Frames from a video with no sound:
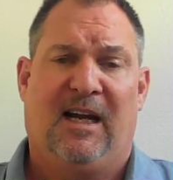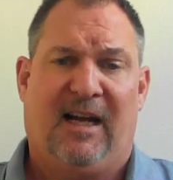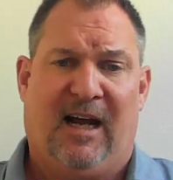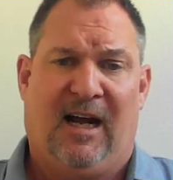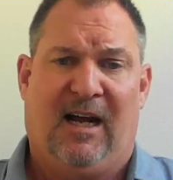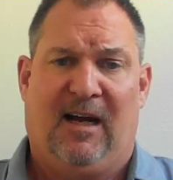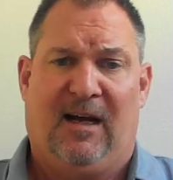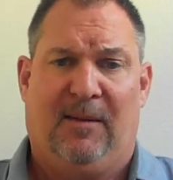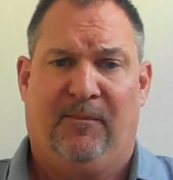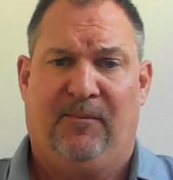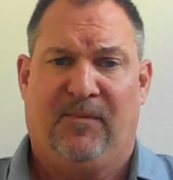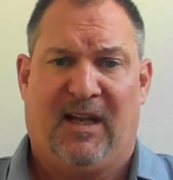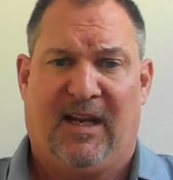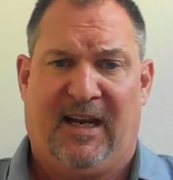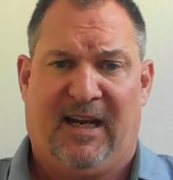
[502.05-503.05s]

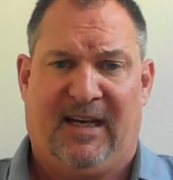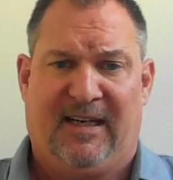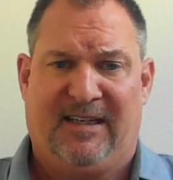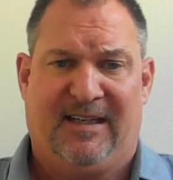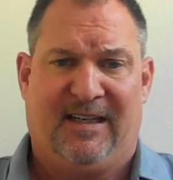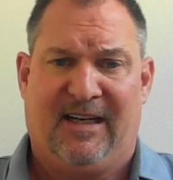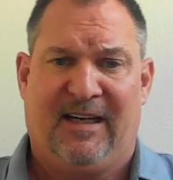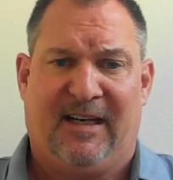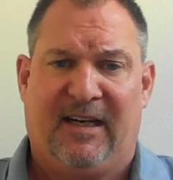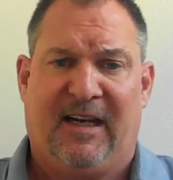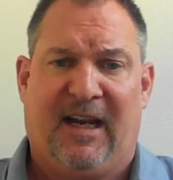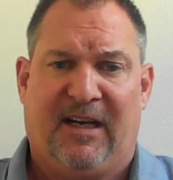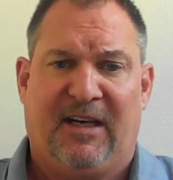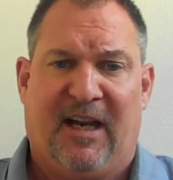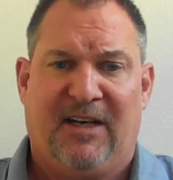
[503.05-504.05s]

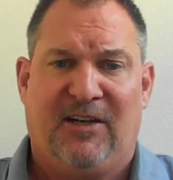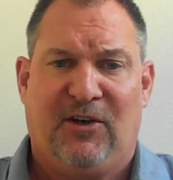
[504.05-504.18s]
and